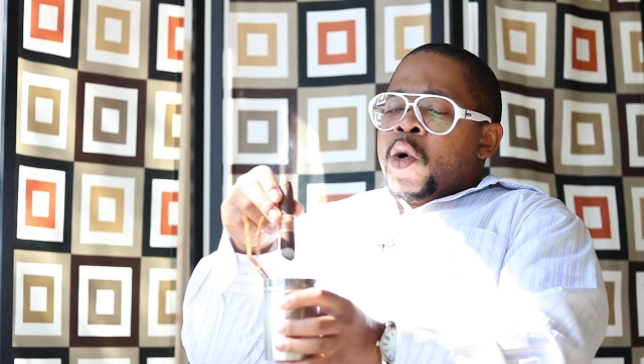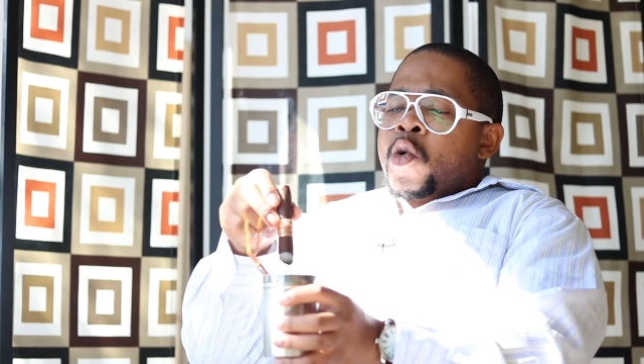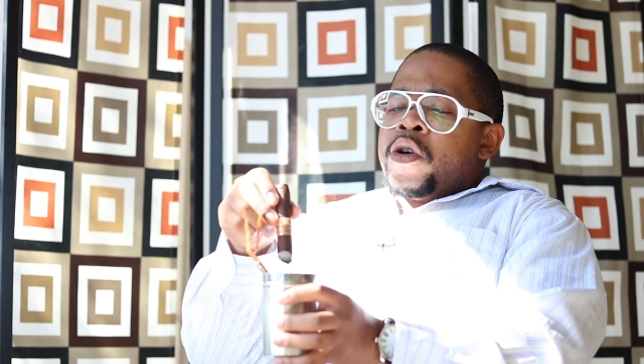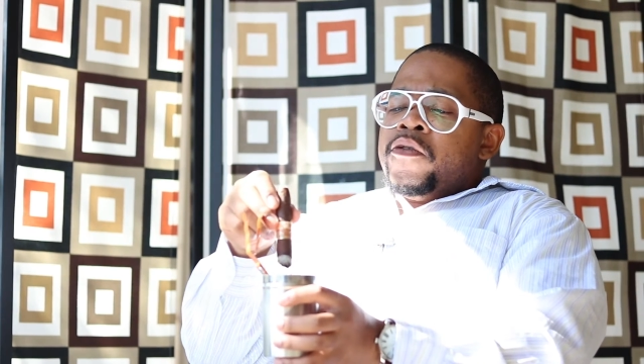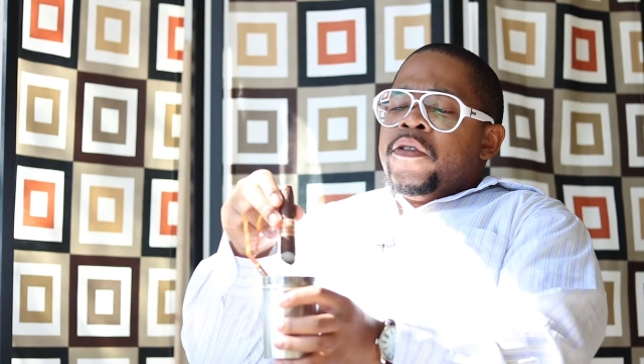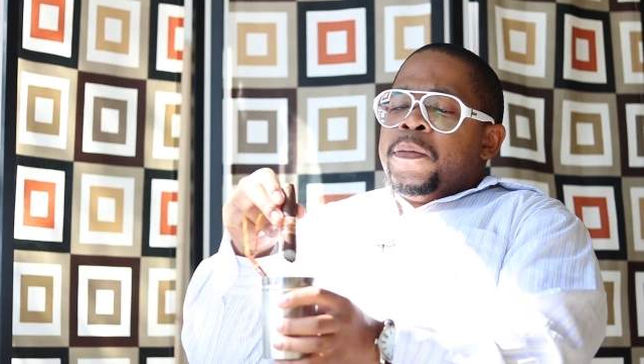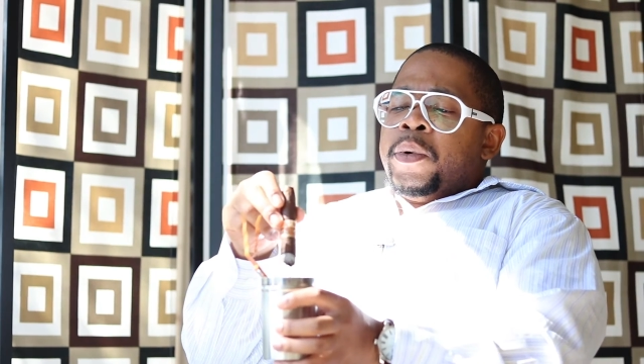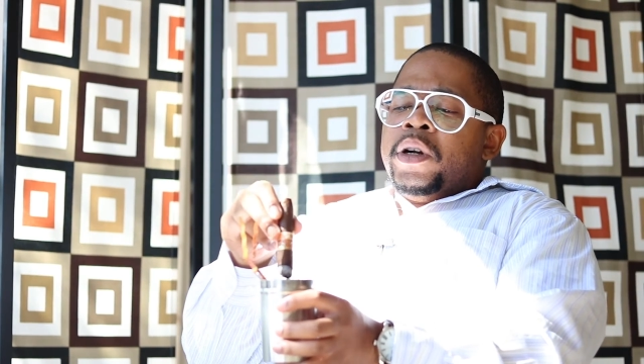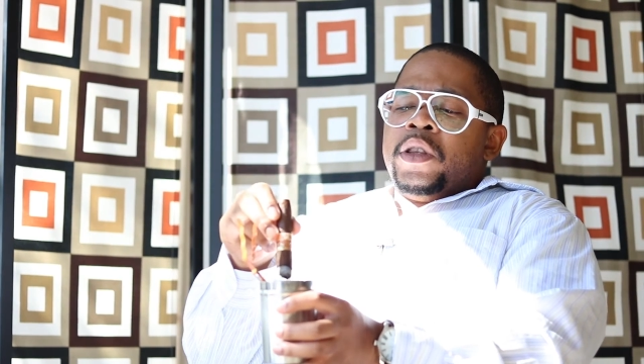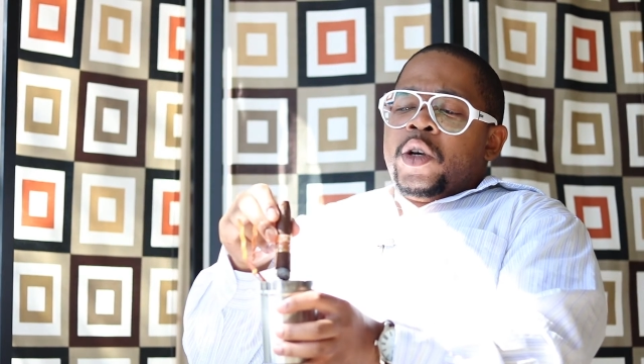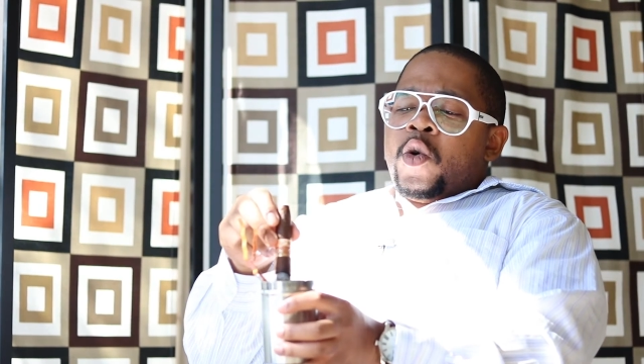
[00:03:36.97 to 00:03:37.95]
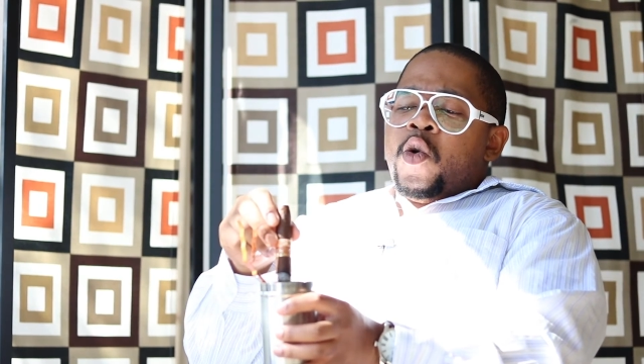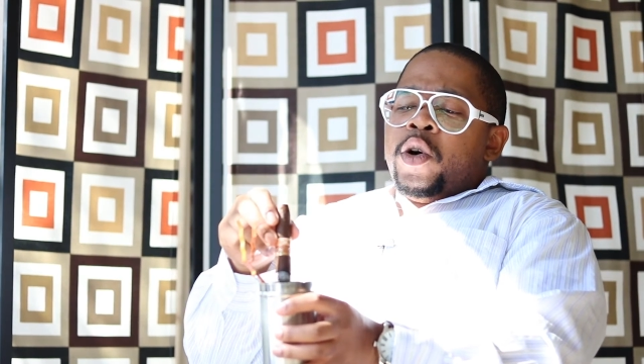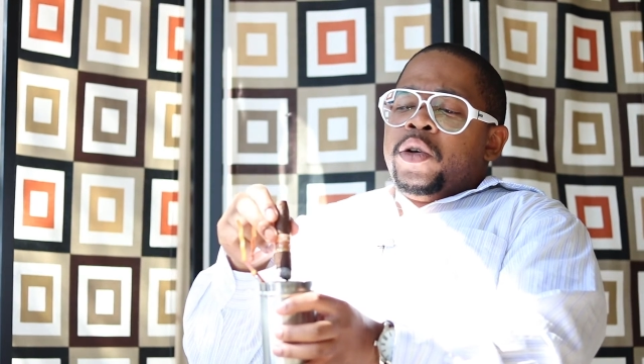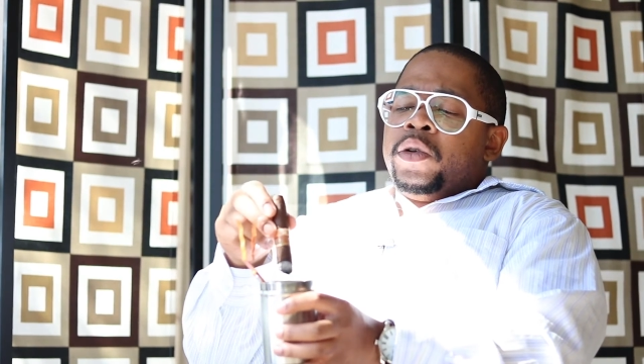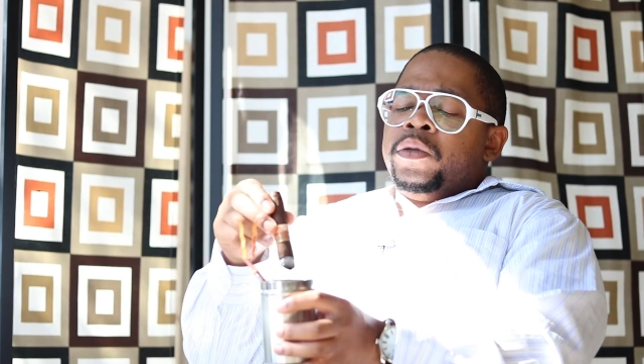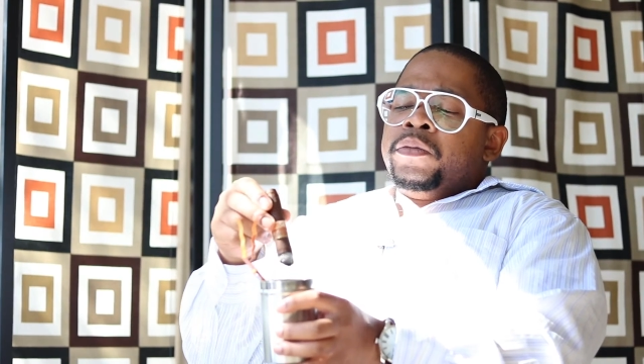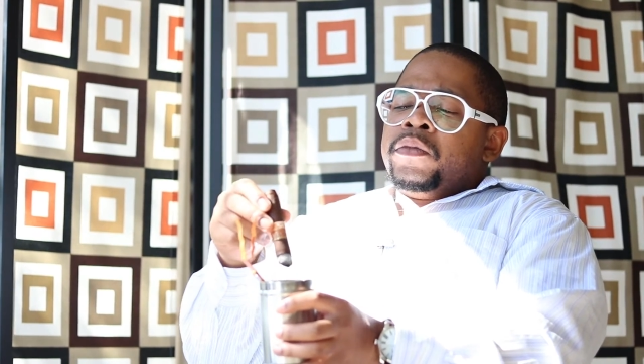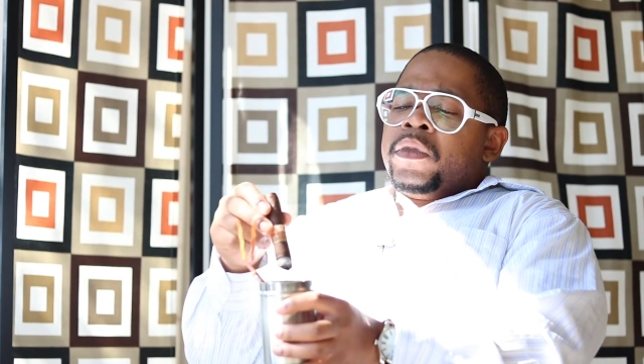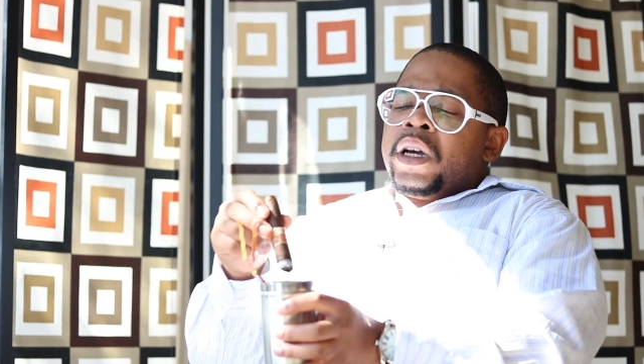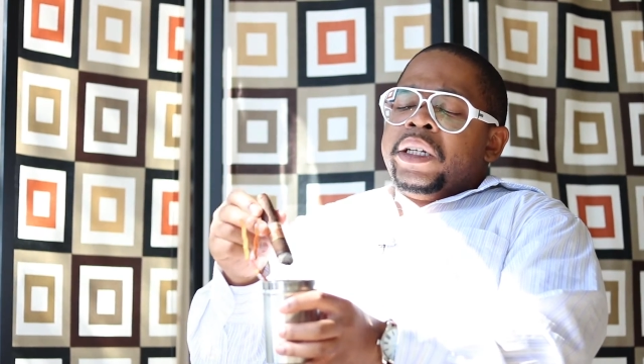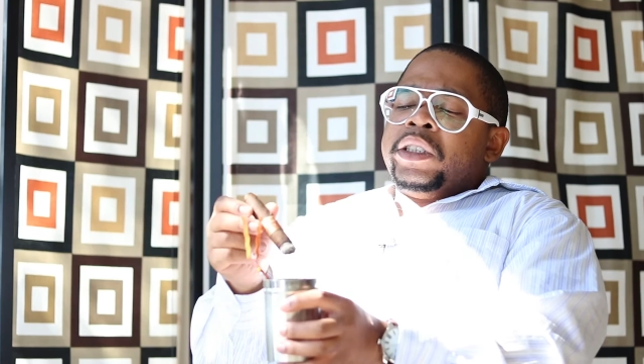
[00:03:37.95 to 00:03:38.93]
Or even if you put it in the coil,
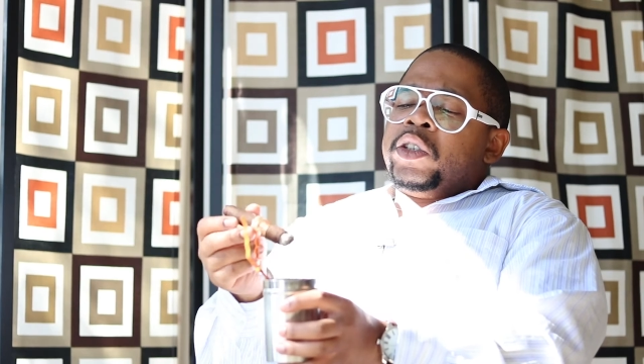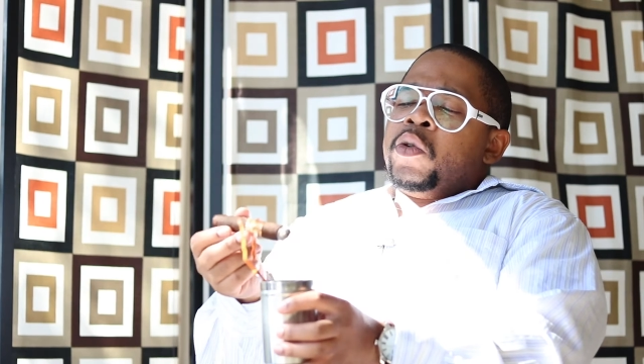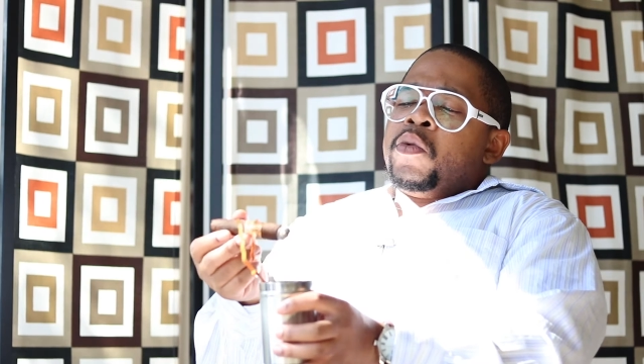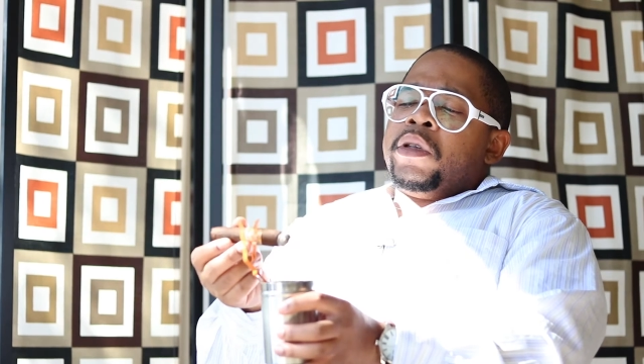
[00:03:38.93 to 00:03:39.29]
I just don't